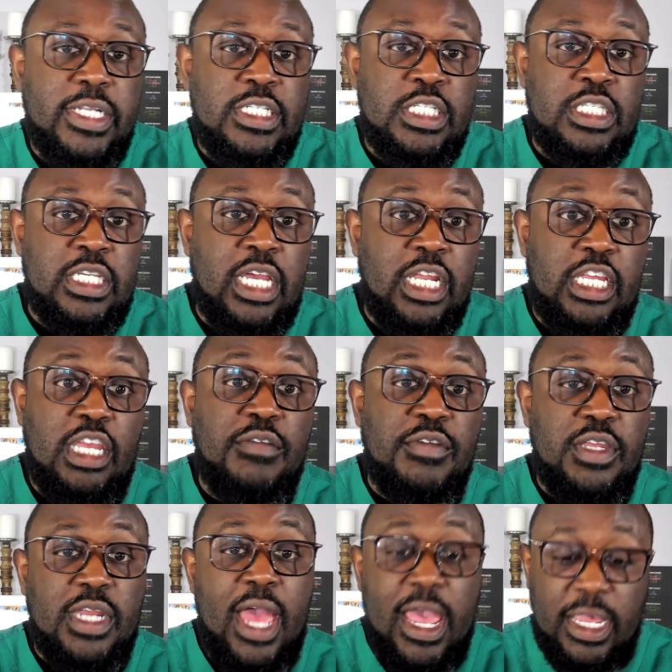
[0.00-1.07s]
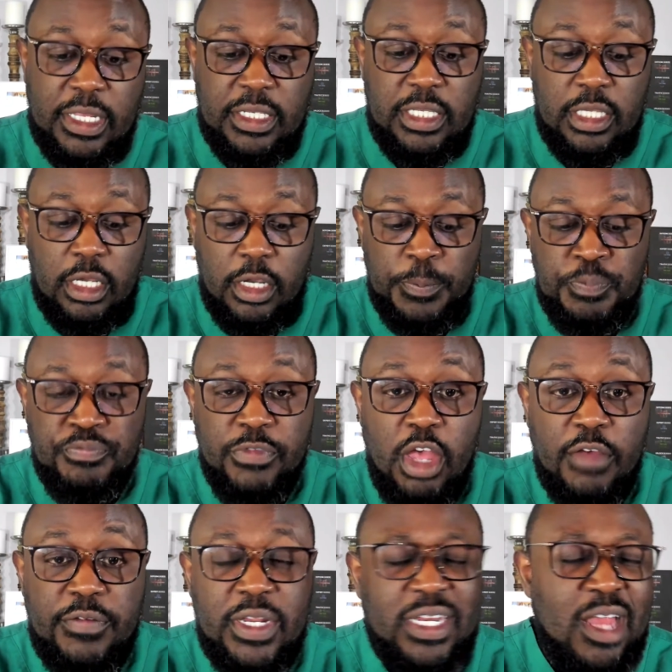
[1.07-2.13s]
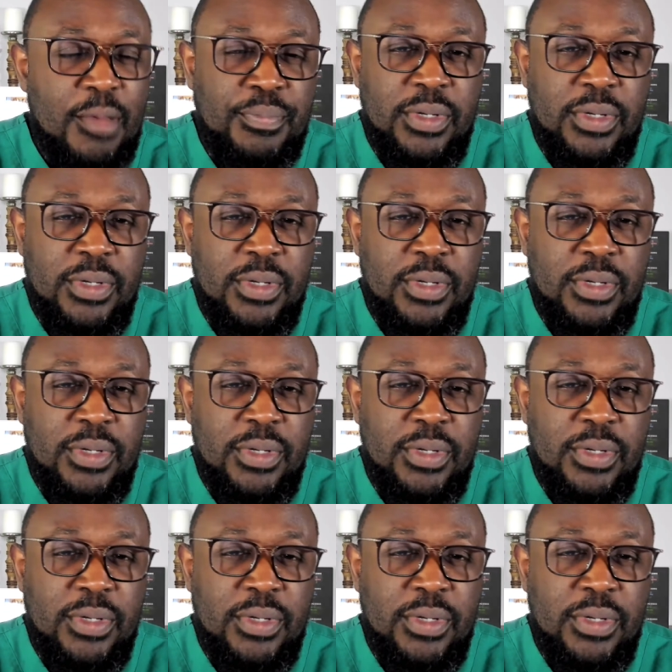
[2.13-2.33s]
Just to kind of give you an idea of it. And I'll